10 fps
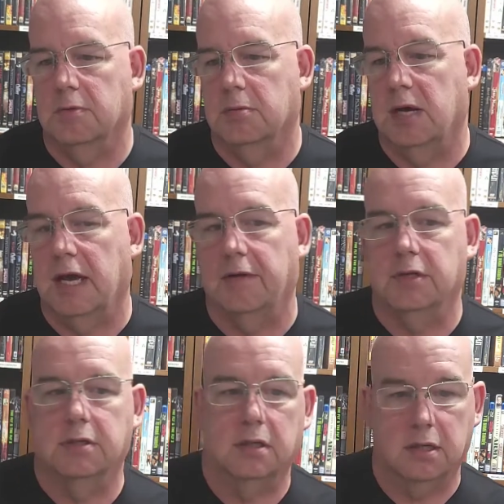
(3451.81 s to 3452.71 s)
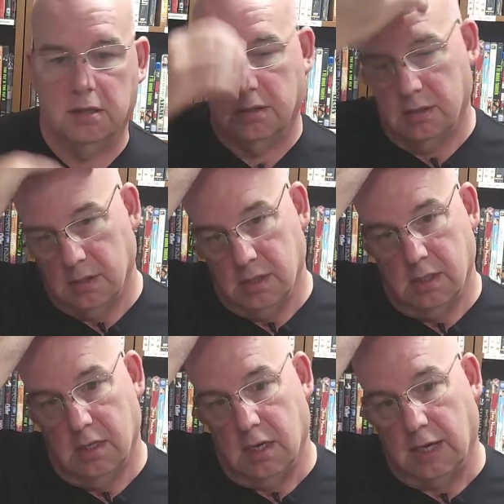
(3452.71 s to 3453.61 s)
of them I haven't.
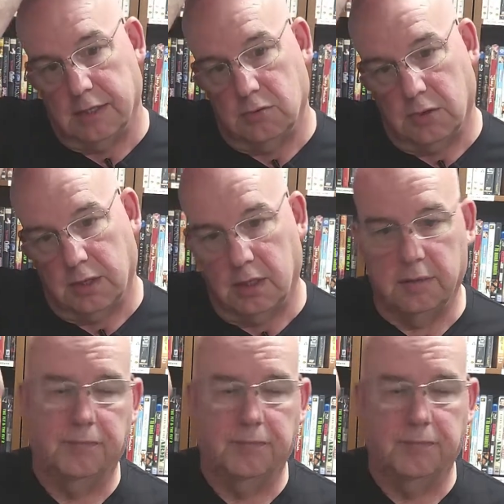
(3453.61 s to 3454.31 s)
I didn't really